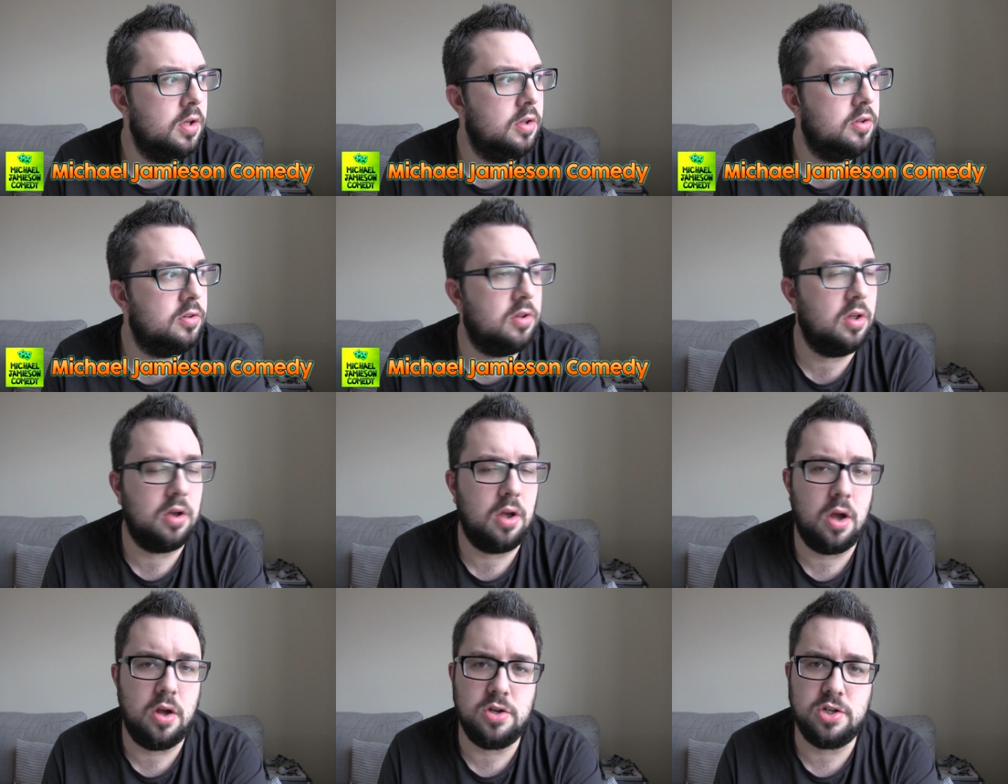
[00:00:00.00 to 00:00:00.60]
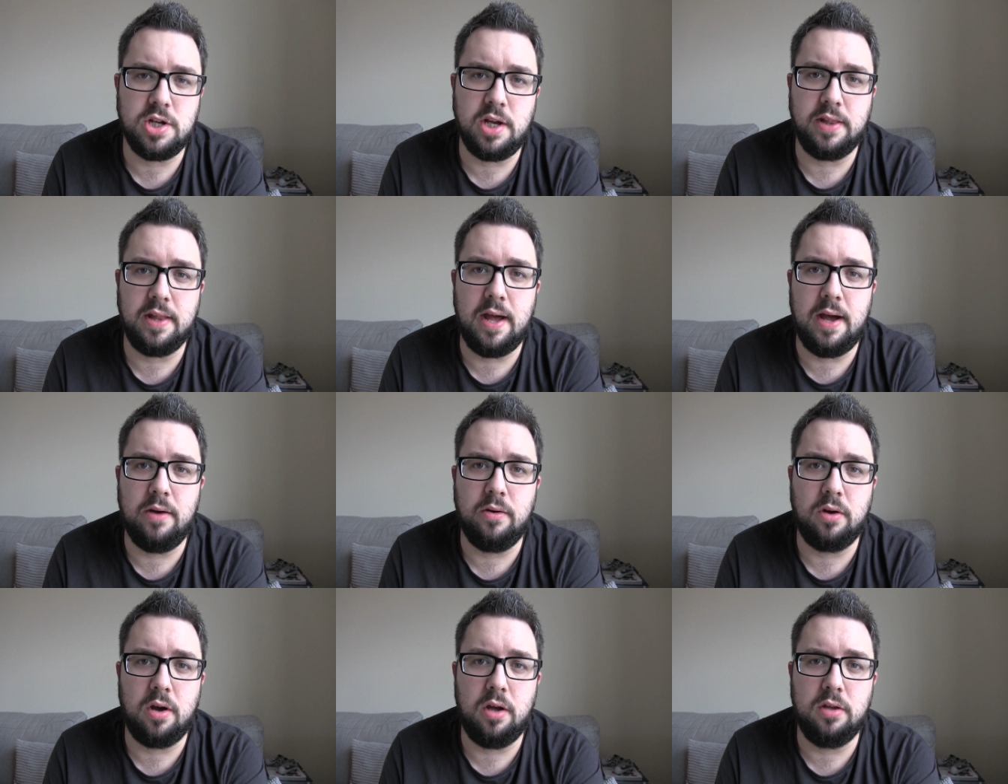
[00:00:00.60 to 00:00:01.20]
So go and check that
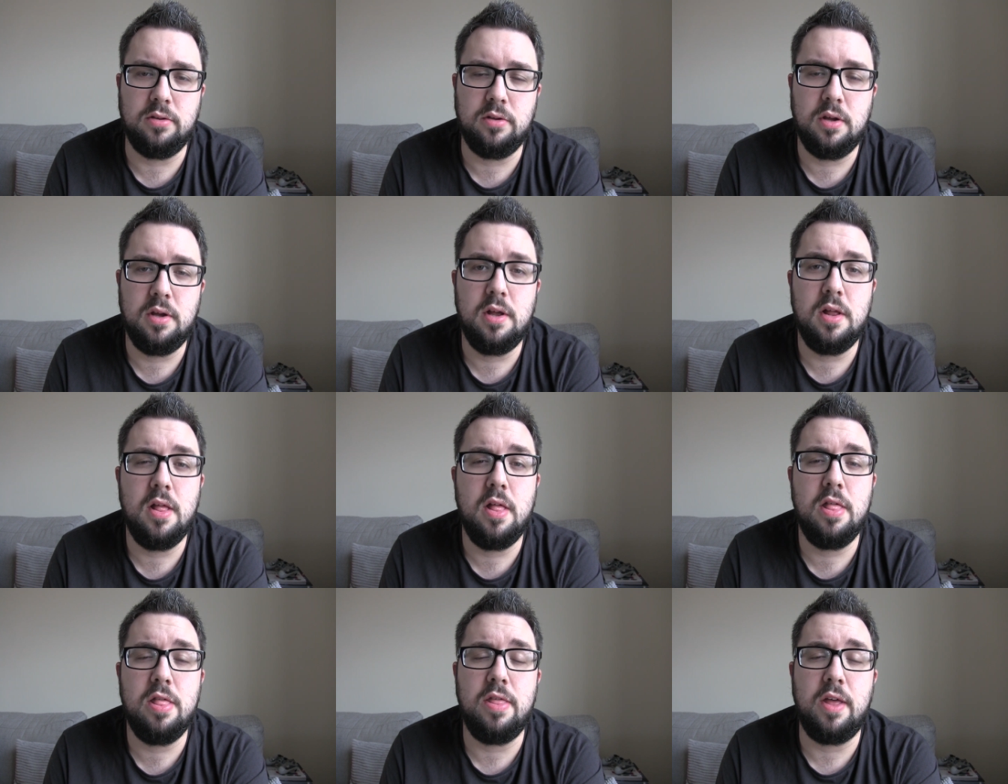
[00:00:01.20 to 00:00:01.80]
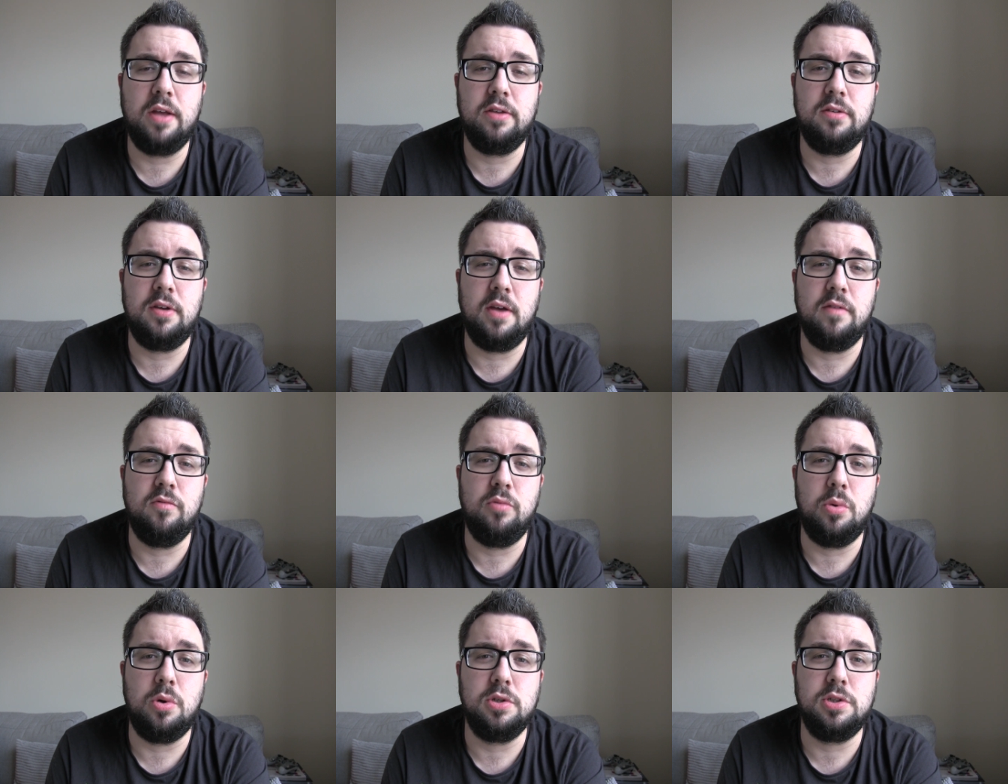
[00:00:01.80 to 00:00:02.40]
out, guys. Thanks
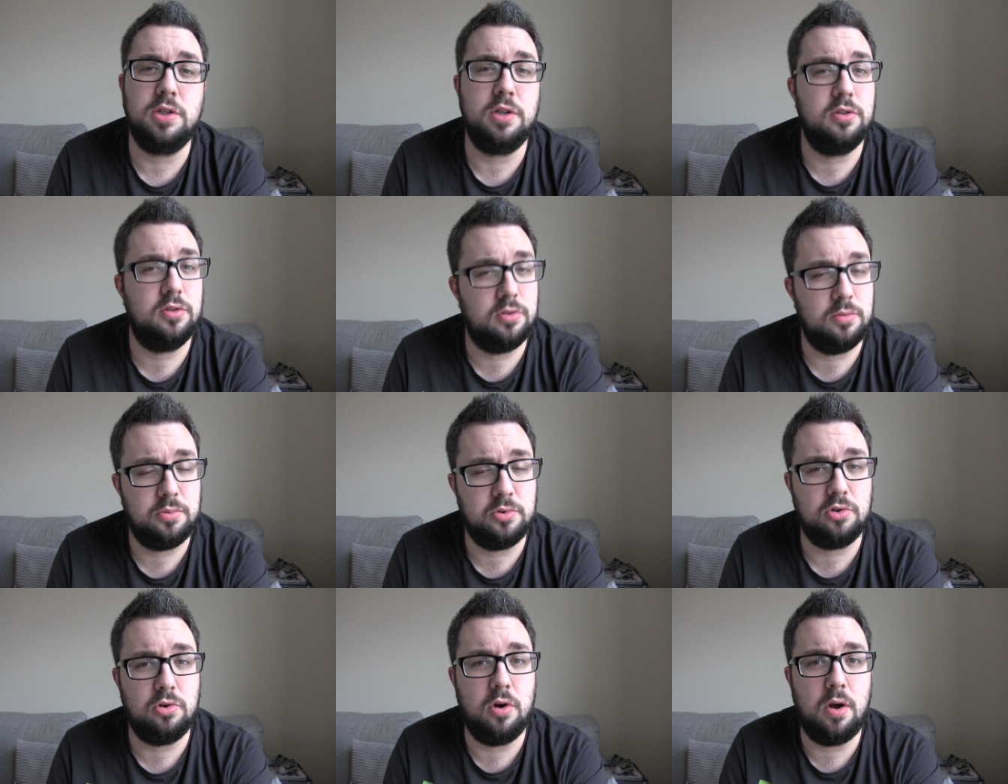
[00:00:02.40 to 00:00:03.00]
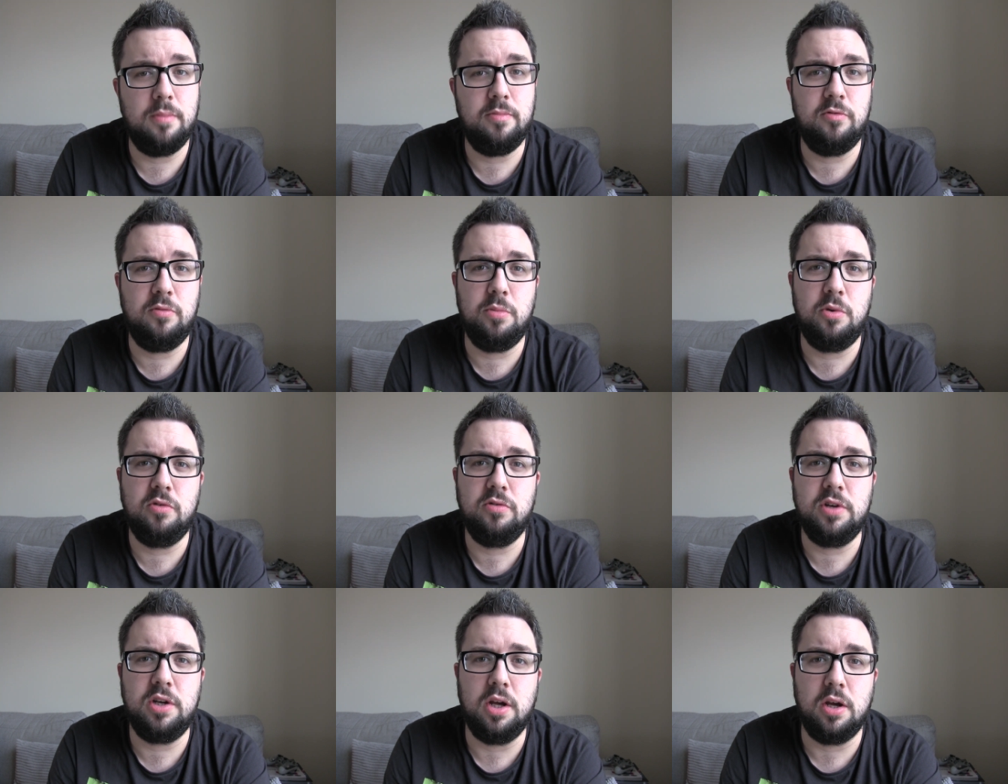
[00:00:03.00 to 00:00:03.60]
again for watching and subscribe for
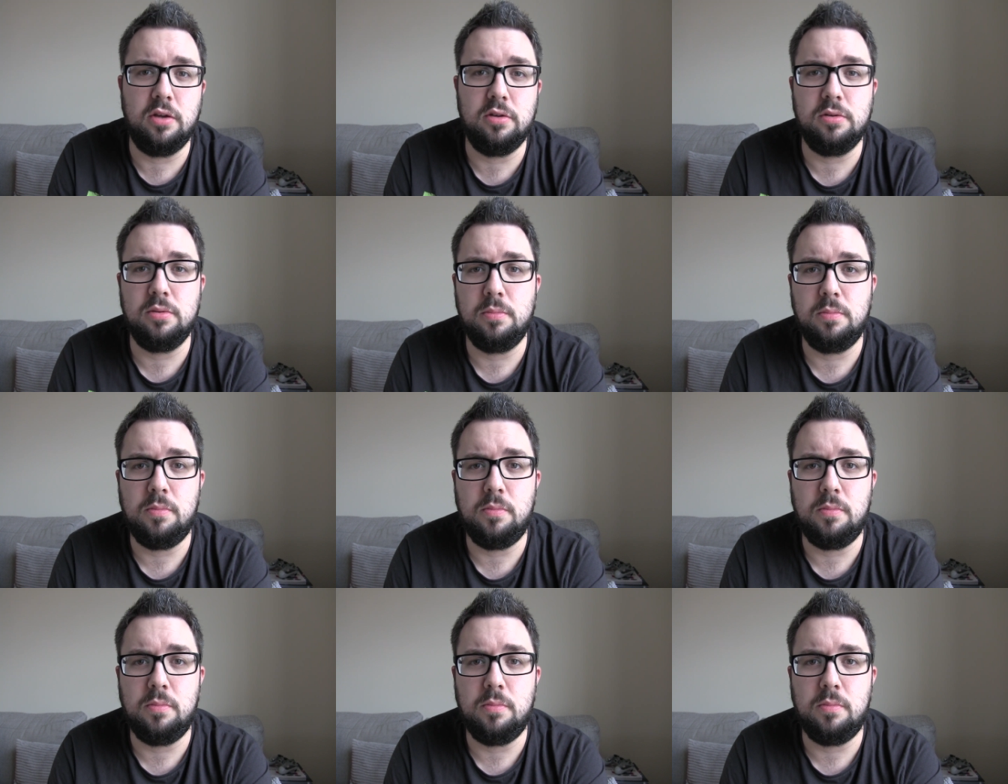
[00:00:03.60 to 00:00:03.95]
more videos.